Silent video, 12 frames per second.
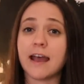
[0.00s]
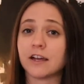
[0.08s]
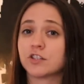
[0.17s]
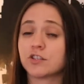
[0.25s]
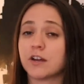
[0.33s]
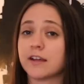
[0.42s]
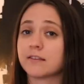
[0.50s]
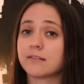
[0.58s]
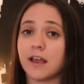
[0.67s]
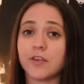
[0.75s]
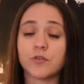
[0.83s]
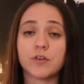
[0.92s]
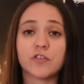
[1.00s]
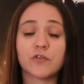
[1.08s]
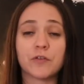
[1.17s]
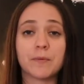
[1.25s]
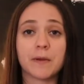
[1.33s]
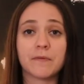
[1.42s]
extra accessories
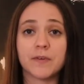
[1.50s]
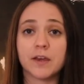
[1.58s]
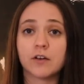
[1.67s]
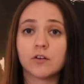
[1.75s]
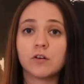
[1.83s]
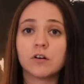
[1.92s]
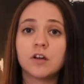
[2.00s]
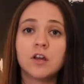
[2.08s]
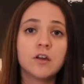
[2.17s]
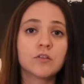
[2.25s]
for my vehicle,